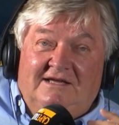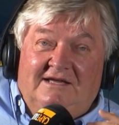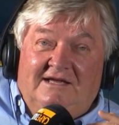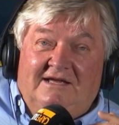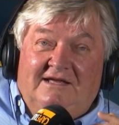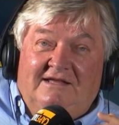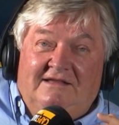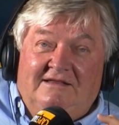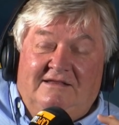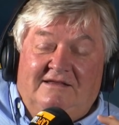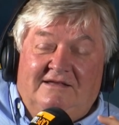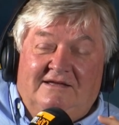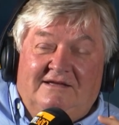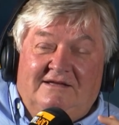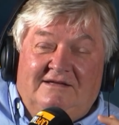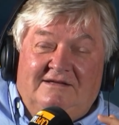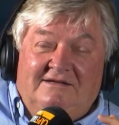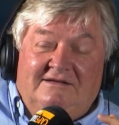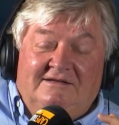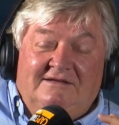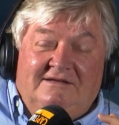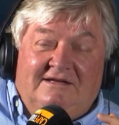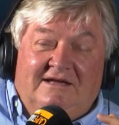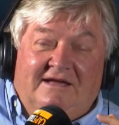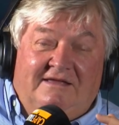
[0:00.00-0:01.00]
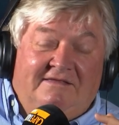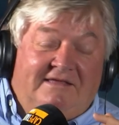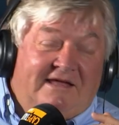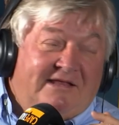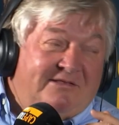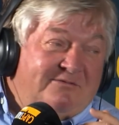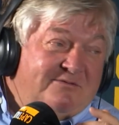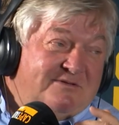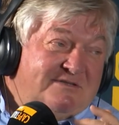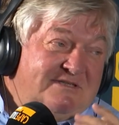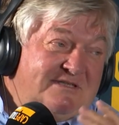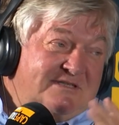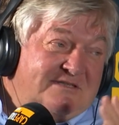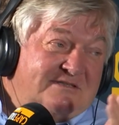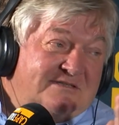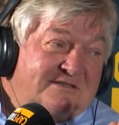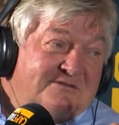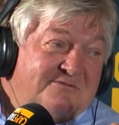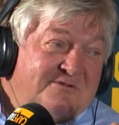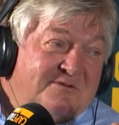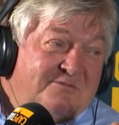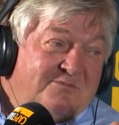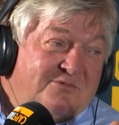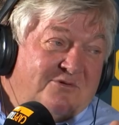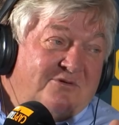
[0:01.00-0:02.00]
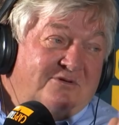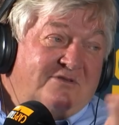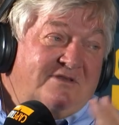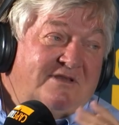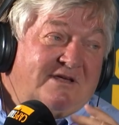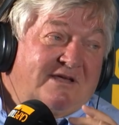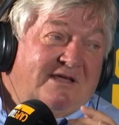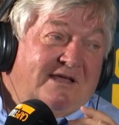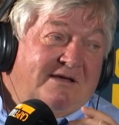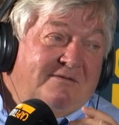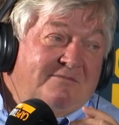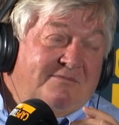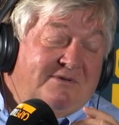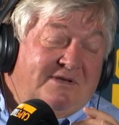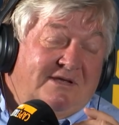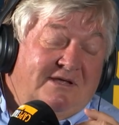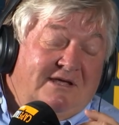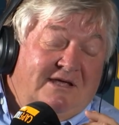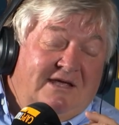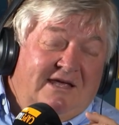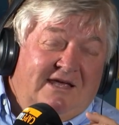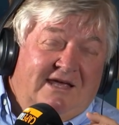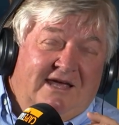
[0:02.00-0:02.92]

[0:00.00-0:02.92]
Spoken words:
And that was it. So we bought the company.